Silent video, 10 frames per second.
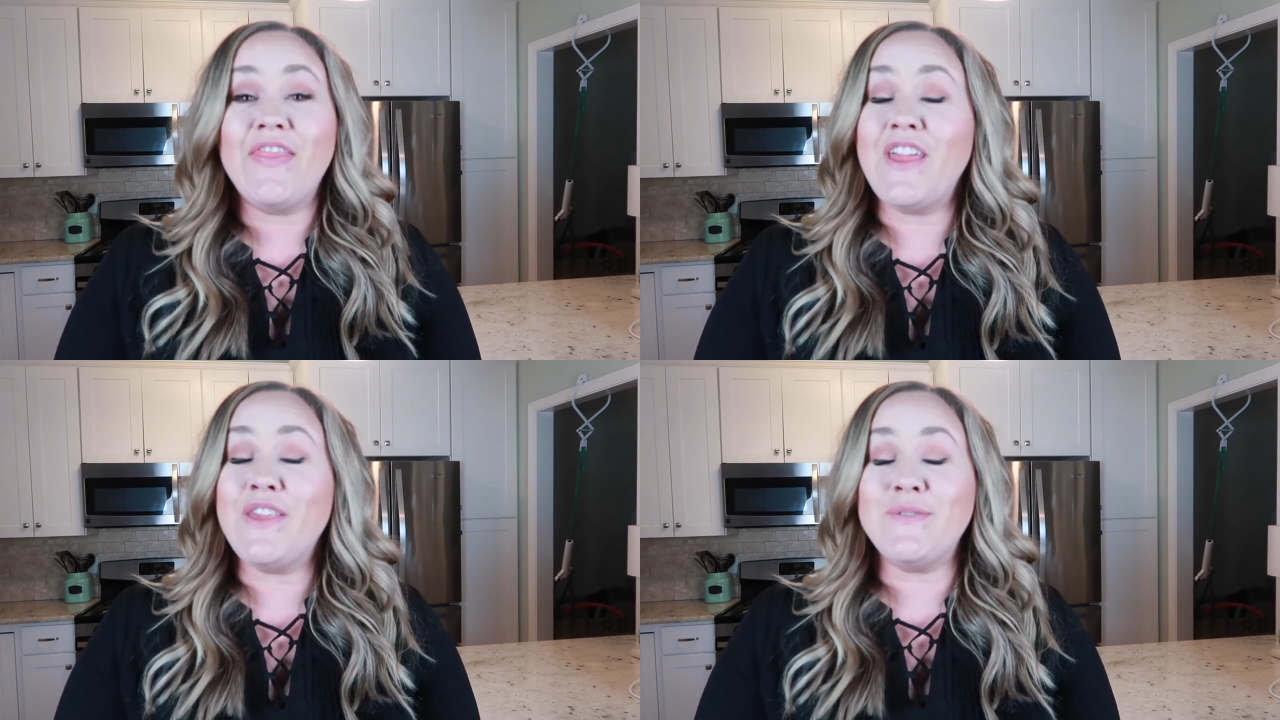
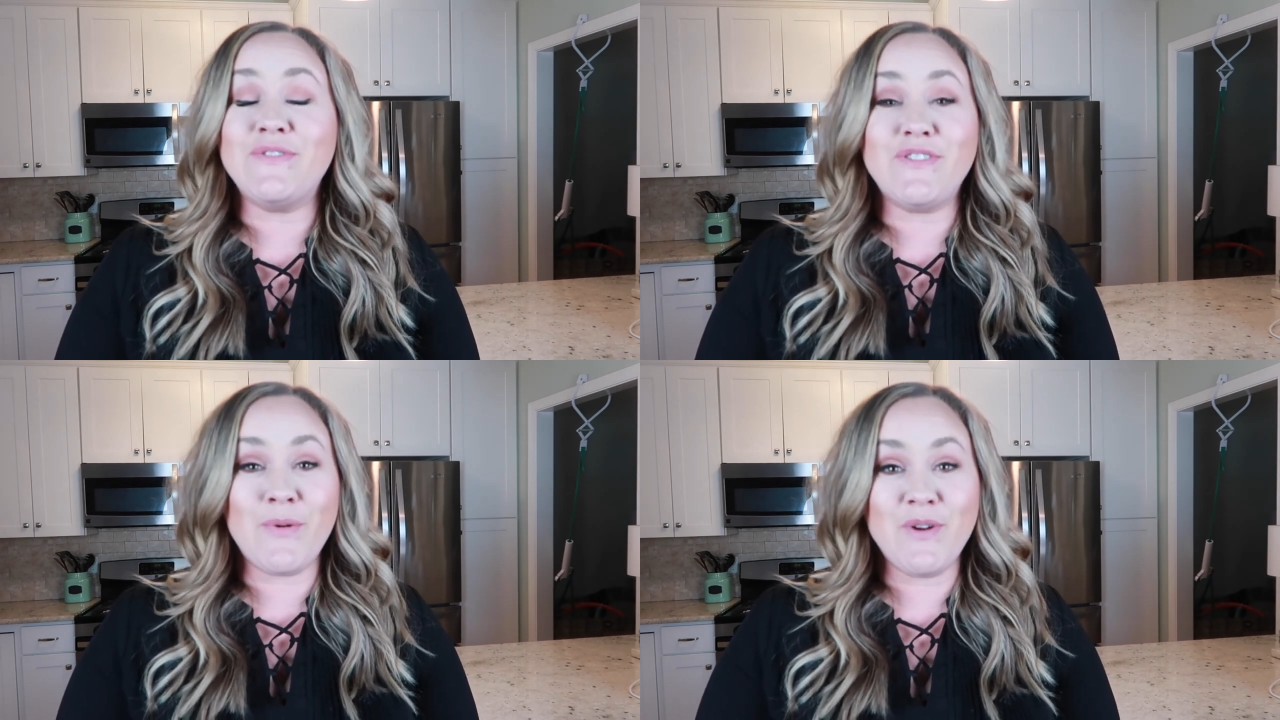Thank you
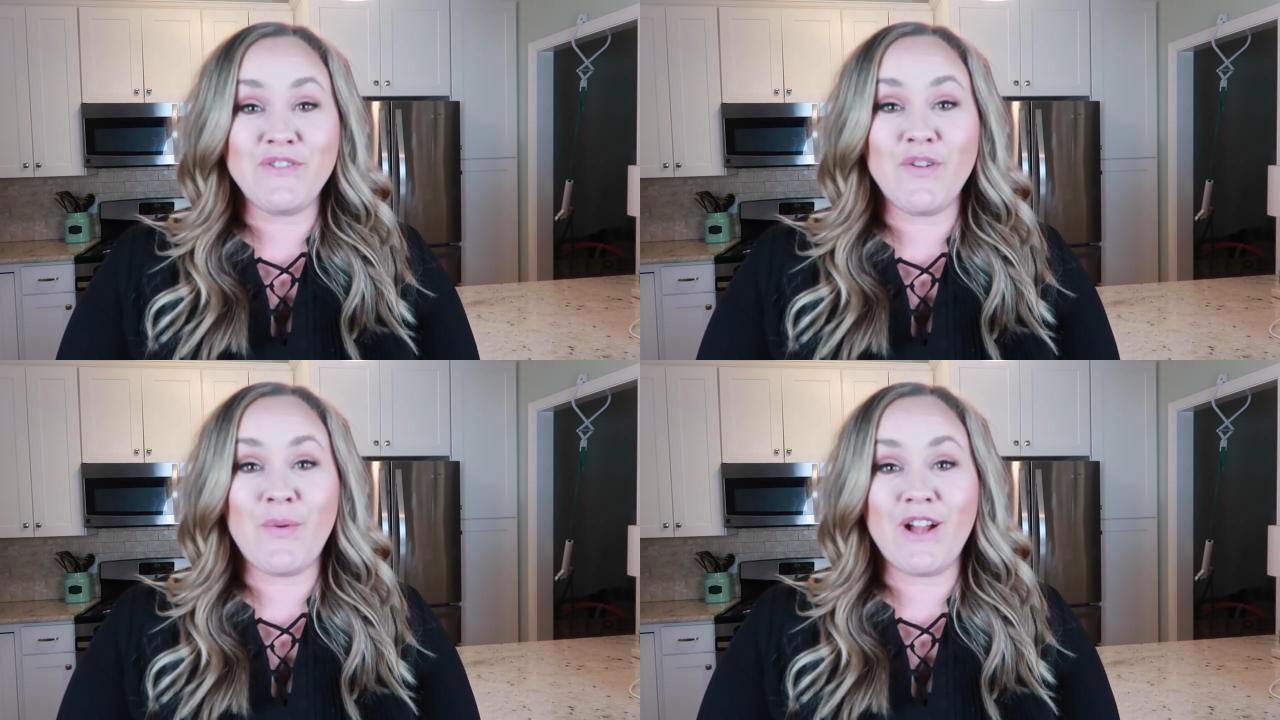so
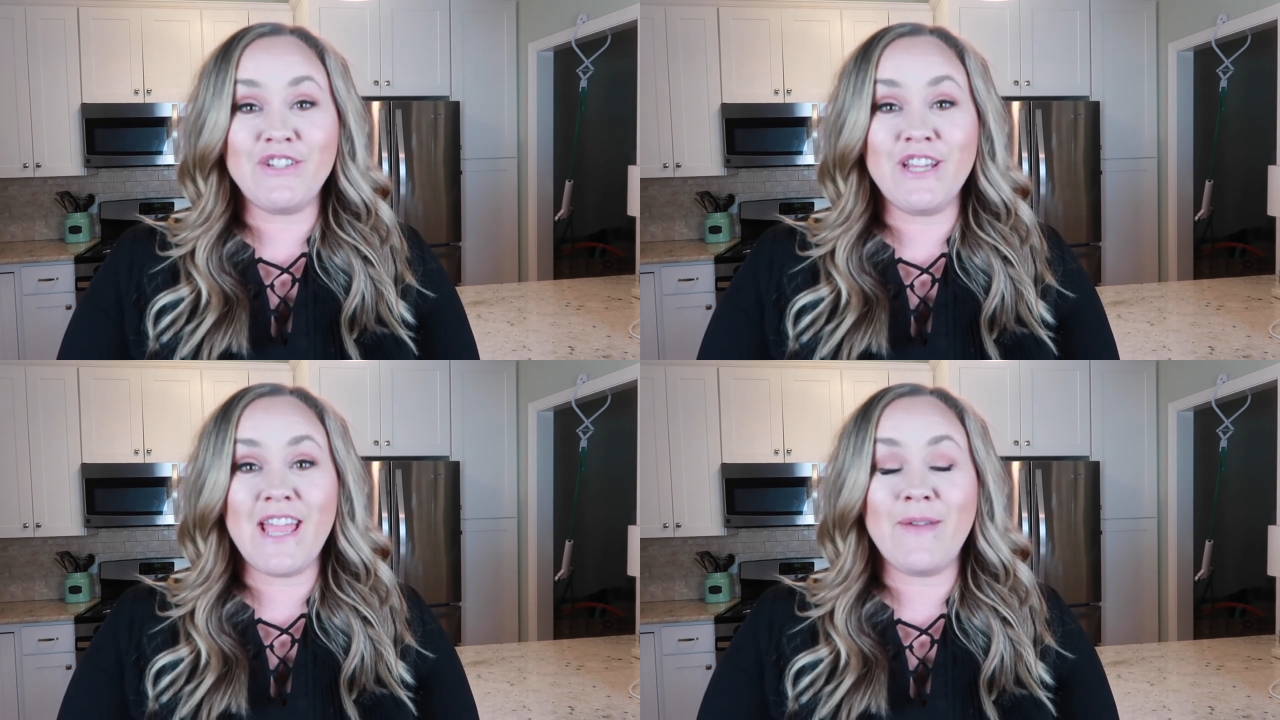much for
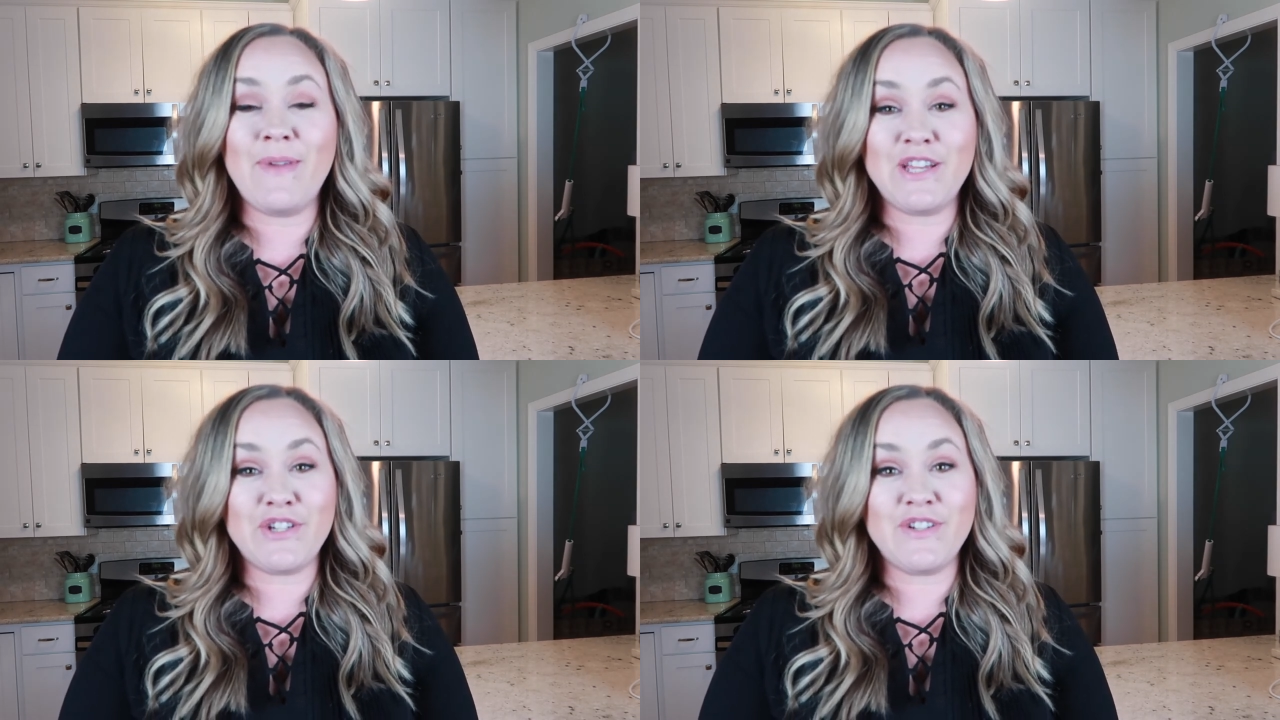watching, and
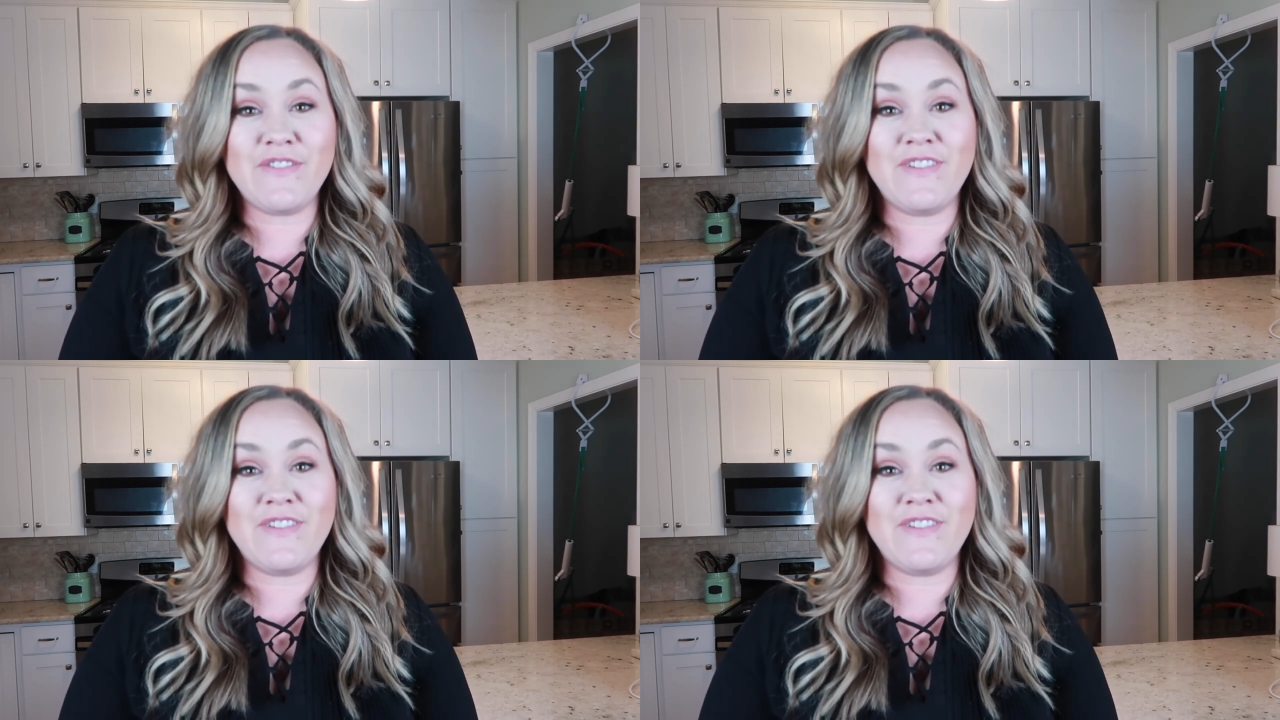make sure to